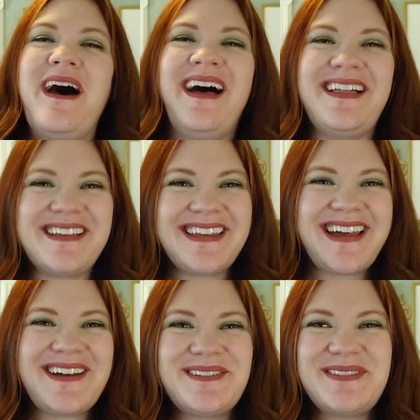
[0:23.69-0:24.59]

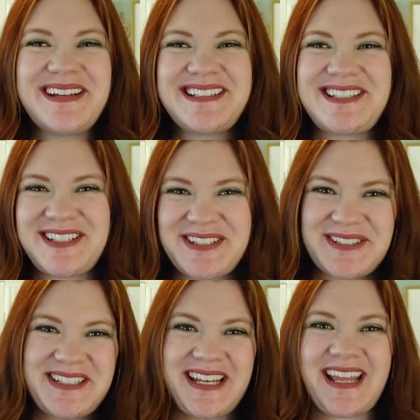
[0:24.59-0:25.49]
welcome to
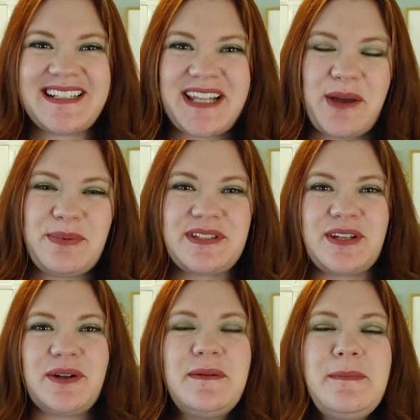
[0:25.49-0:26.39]
today's
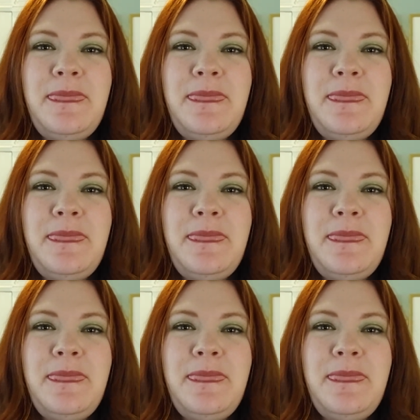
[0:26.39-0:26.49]
episode.